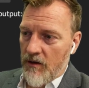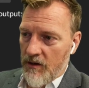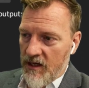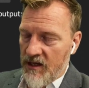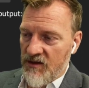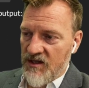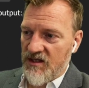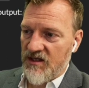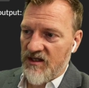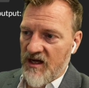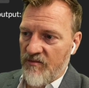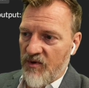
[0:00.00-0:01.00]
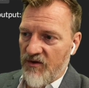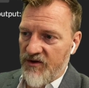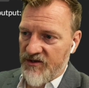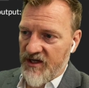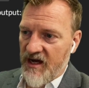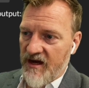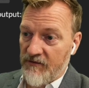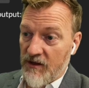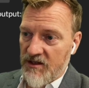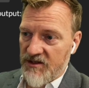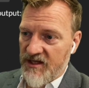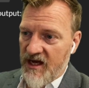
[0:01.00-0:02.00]
in this example, they're saying, I have a
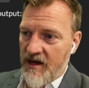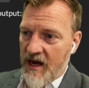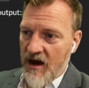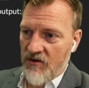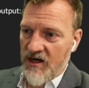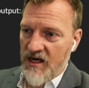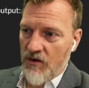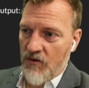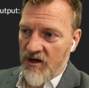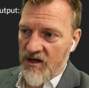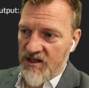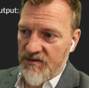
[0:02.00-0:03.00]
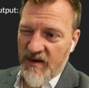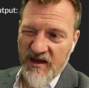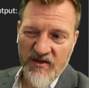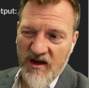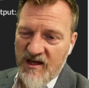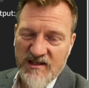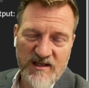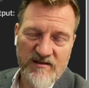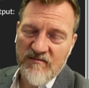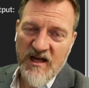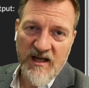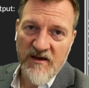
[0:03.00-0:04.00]
lot to say. How can I organize my thoughts?
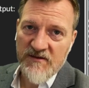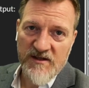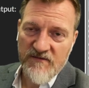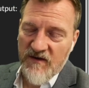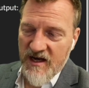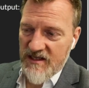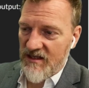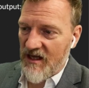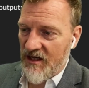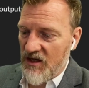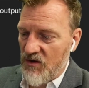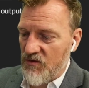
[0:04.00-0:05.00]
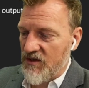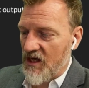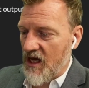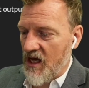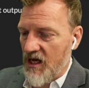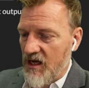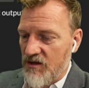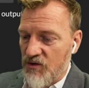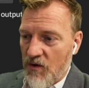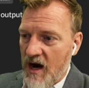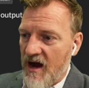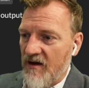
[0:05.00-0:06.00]
It gives advice like use a
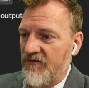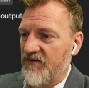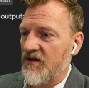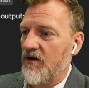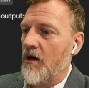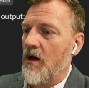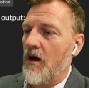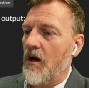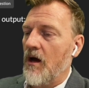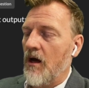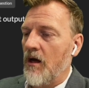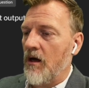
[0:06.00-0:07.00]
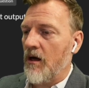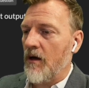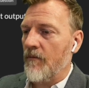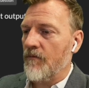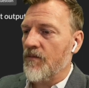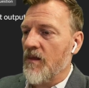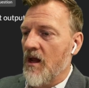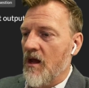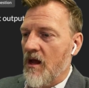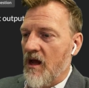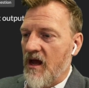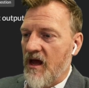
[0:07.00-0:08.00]
draft.
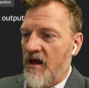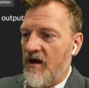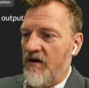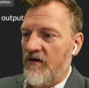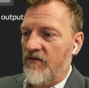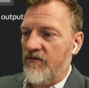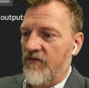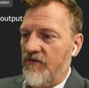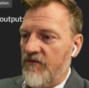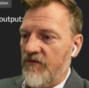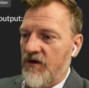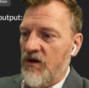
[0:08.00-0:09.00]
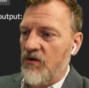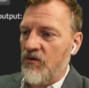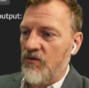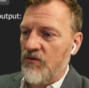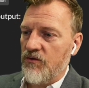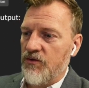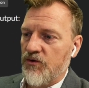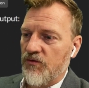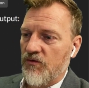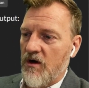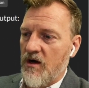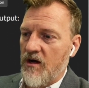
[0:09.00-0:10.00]
Have you
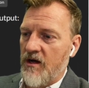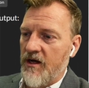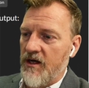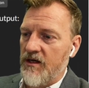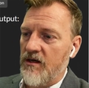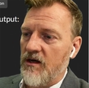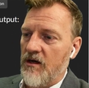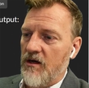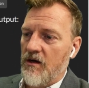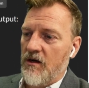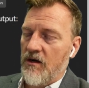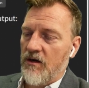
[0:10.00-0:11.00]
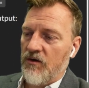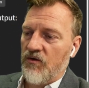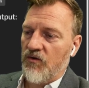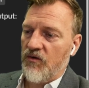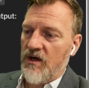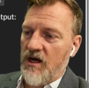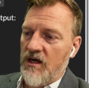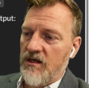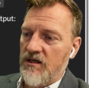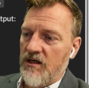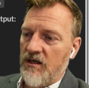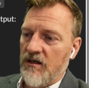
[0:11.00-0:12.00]
tried
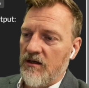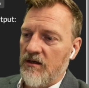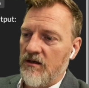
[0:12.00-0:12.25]
creating,